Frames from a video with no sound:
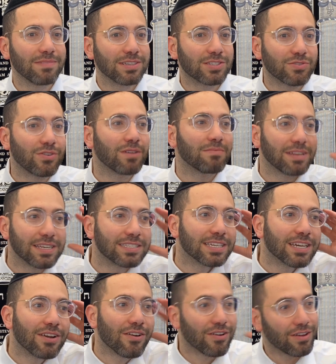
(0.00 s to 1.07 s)
he screamed in his
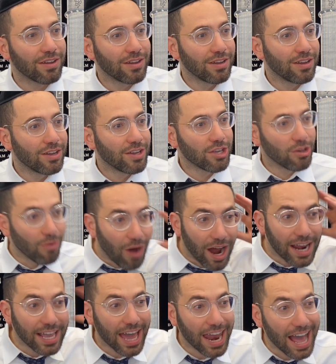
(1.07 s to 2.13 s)
ear, "You
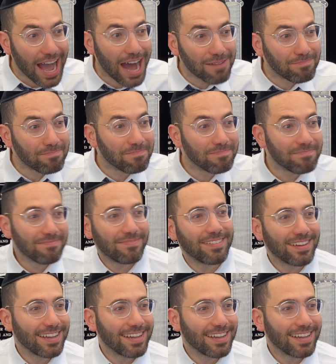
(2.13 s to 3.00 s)
want to get up?"